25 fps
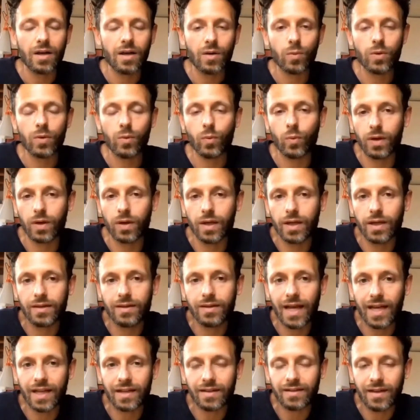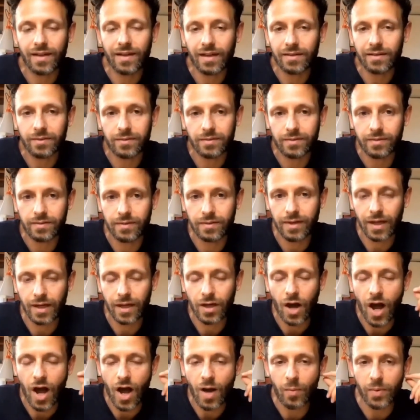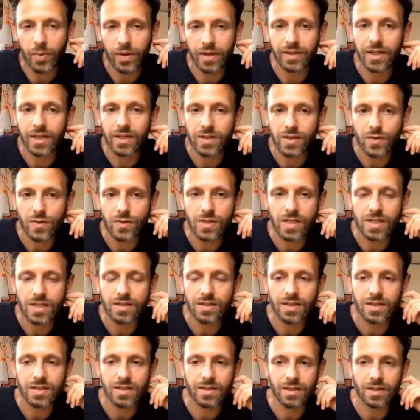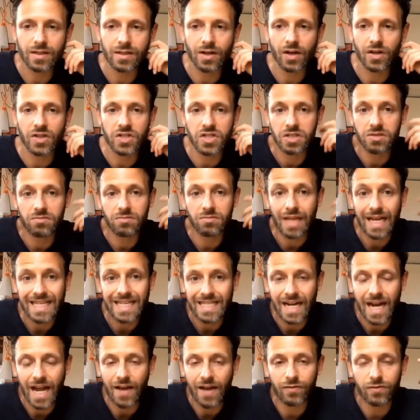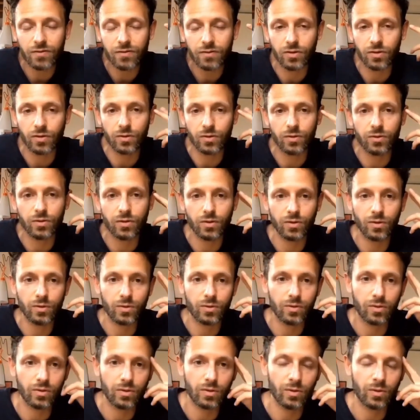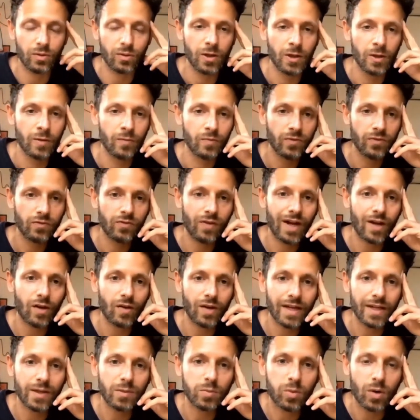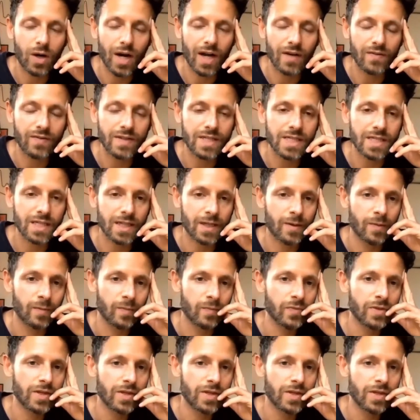that the company that uses this technology doesn't have to violate privacy.